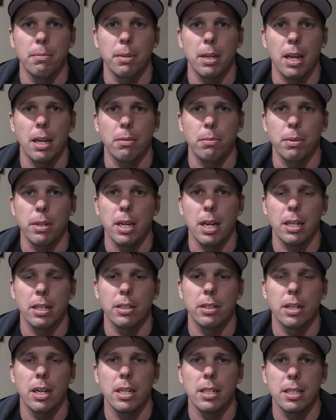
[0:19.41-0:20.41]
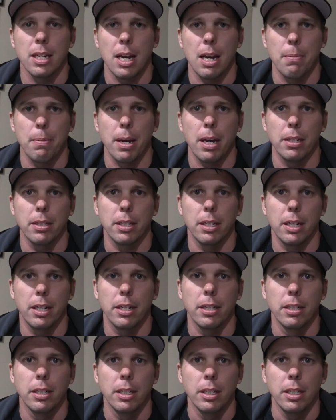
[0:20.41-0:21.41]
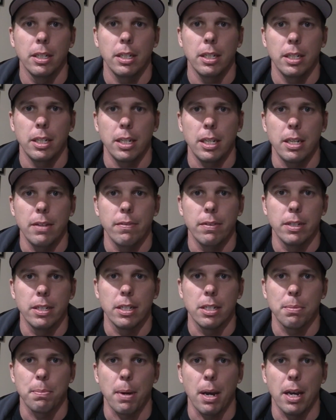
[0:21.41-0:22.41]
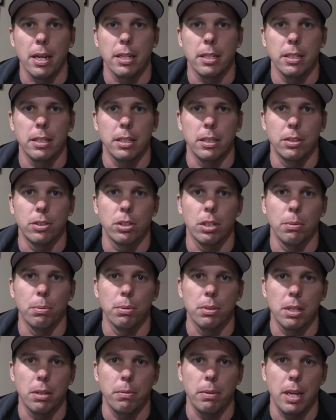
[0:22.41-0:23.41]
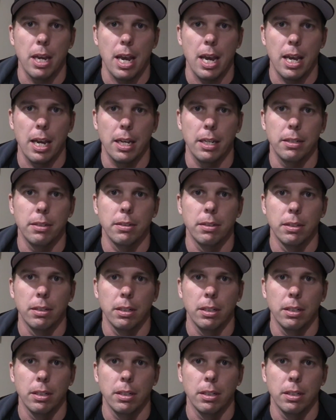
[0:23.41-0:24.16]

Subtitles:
We had a great time out there, even despite the troubles that we had.